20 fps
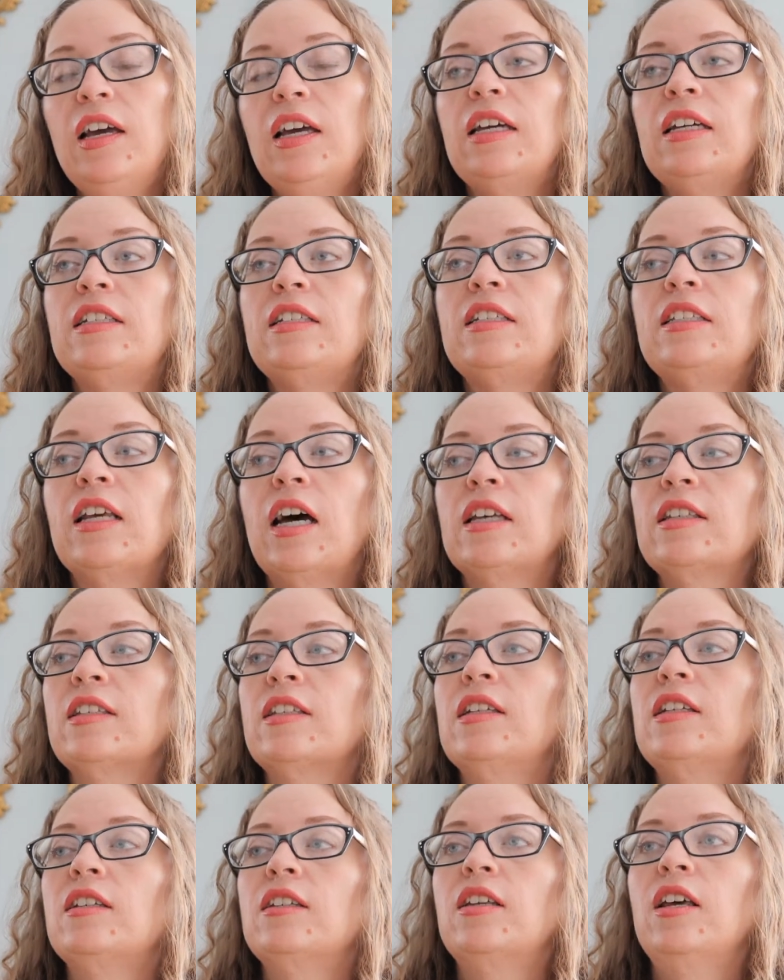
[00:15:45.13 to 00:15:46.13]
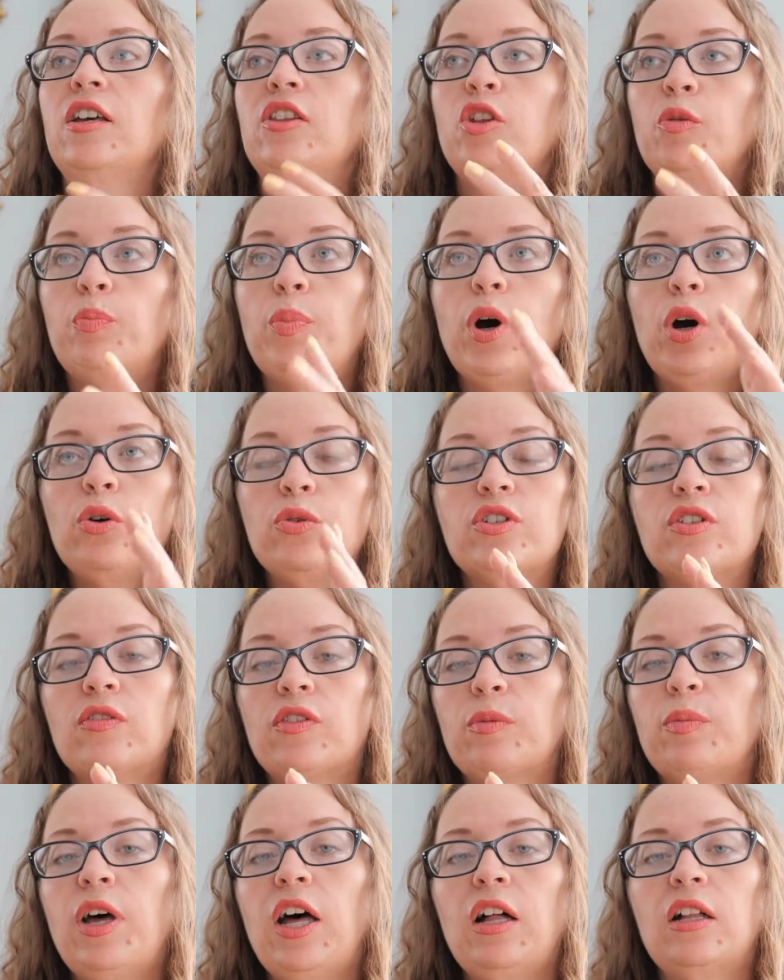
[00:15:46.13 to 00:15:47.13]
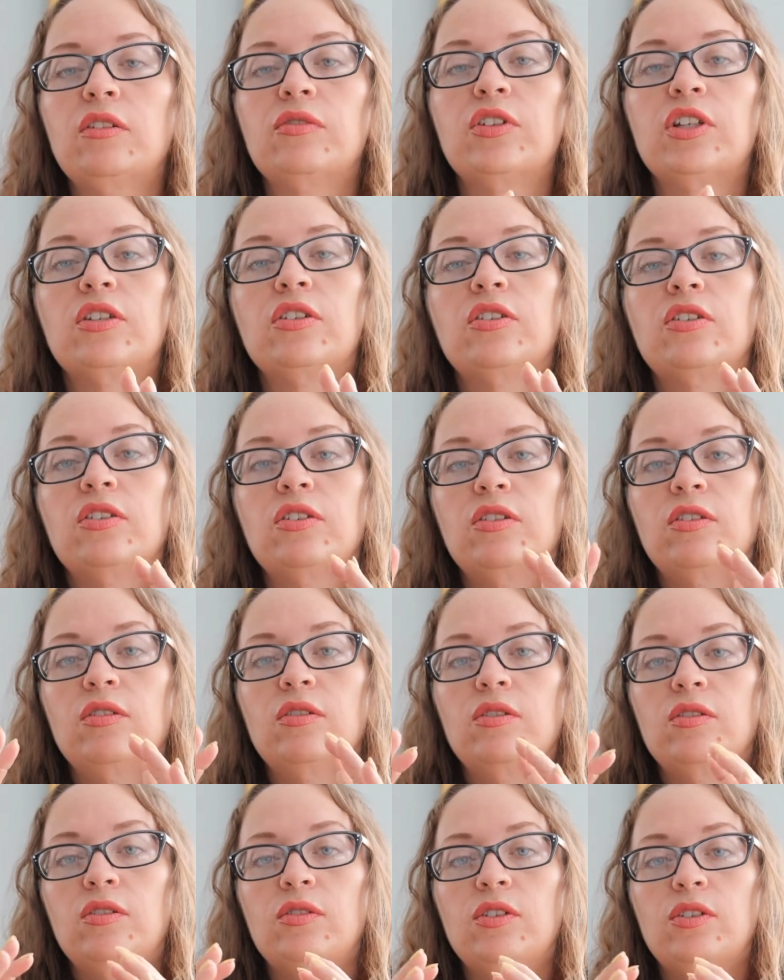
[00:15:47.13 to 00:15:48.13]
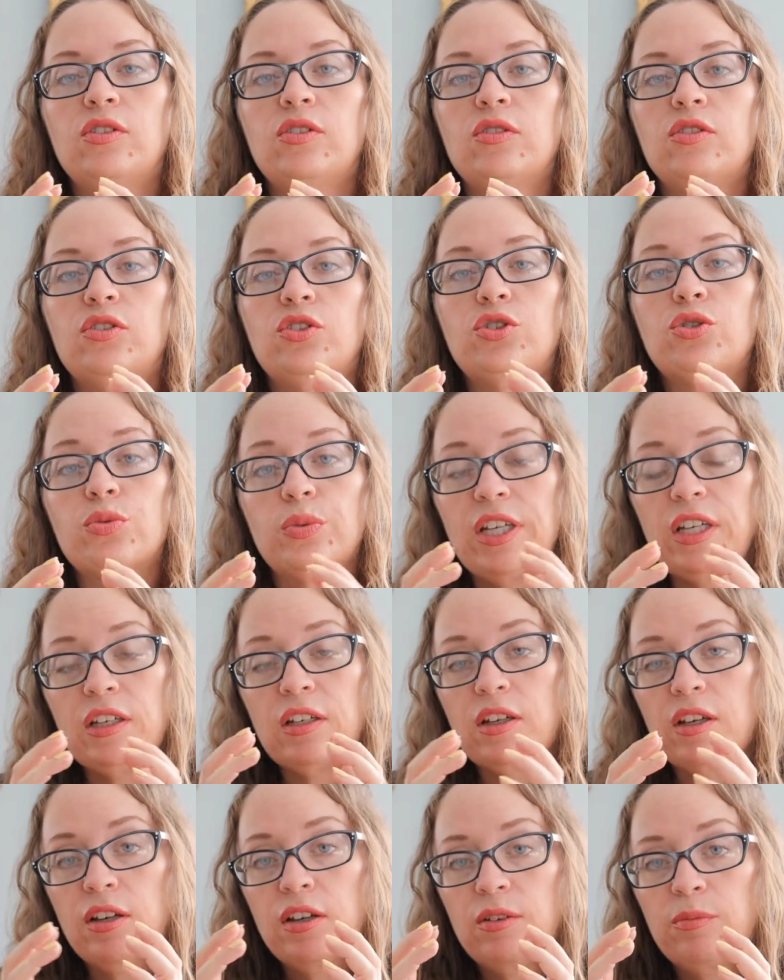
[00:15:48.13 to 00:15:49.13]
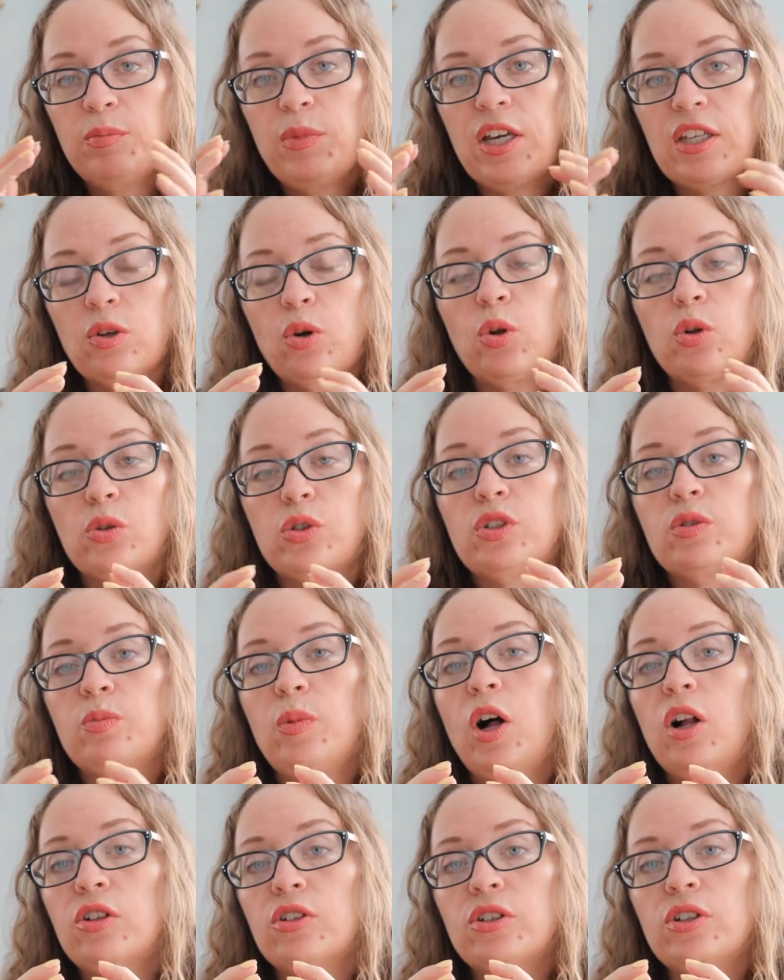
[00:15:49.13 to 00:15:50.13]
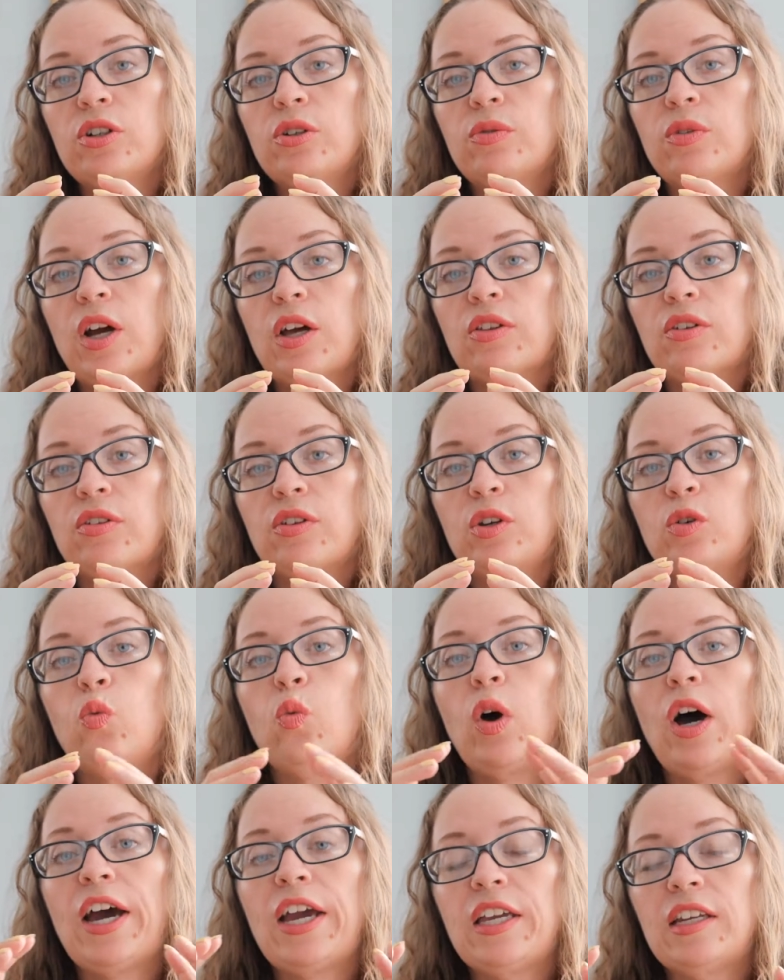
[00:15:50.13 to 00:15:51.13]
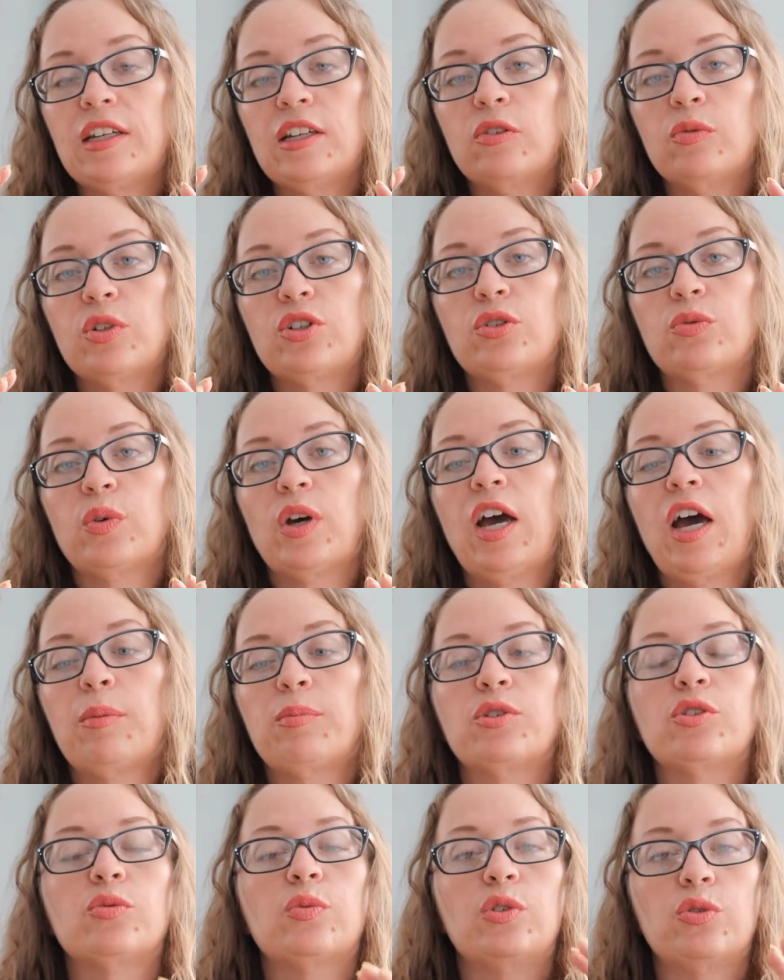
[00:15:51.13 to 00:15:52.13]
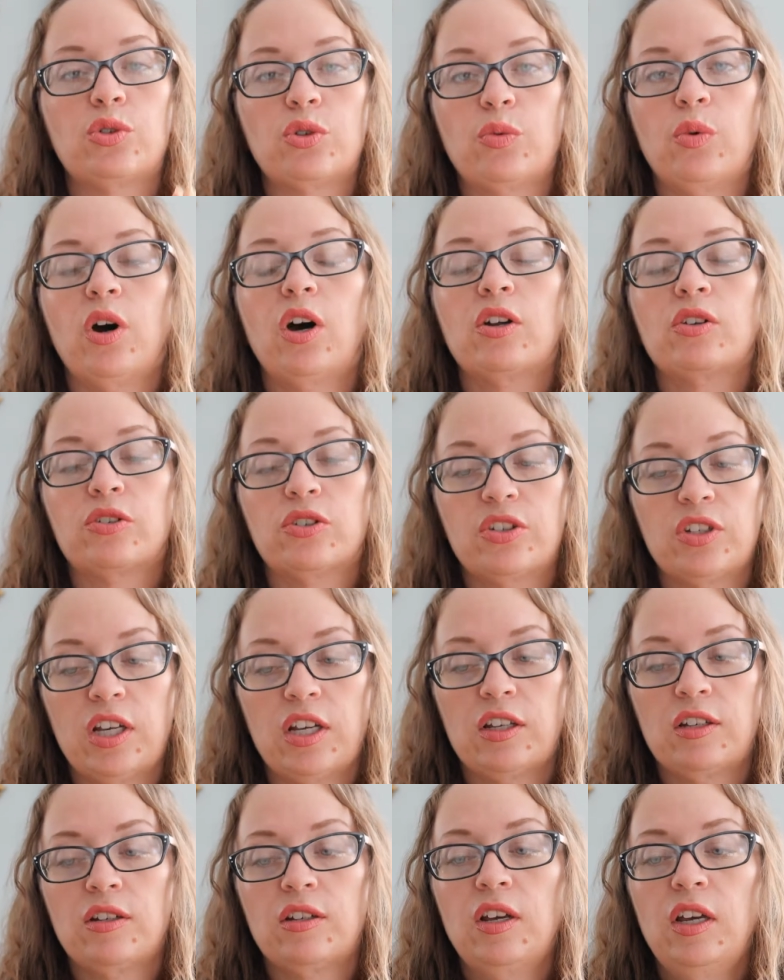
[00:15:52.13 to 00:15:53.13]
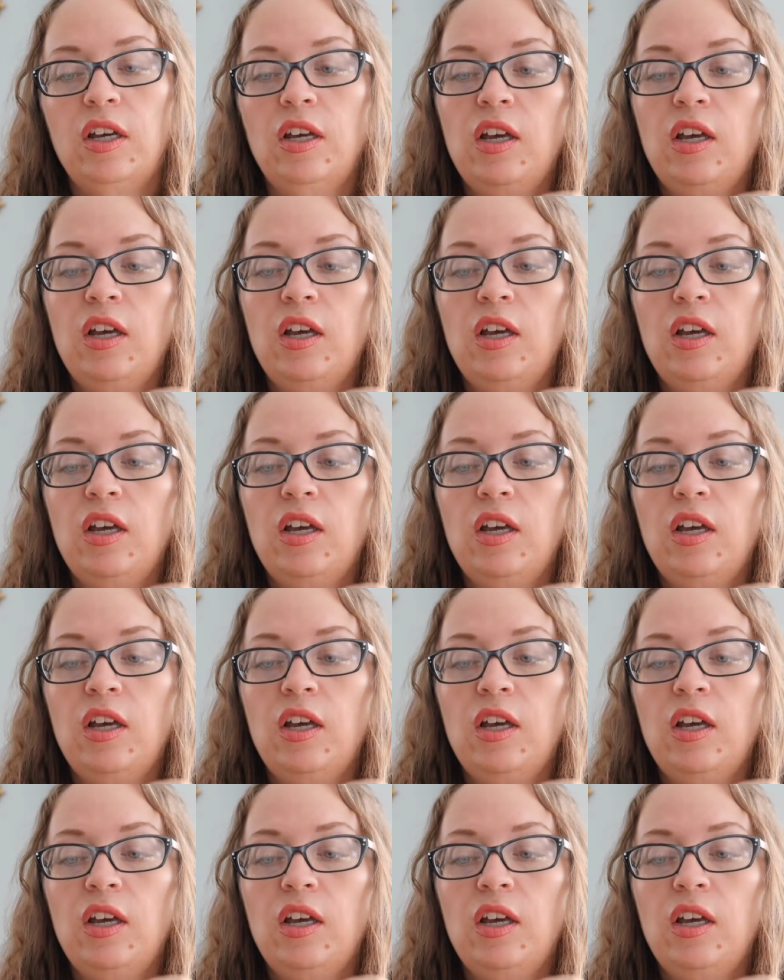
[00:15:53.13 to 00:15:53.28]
the bones of the pelvis shrink, make the hole smaller rather than widen, which is what happens when you squat or stand.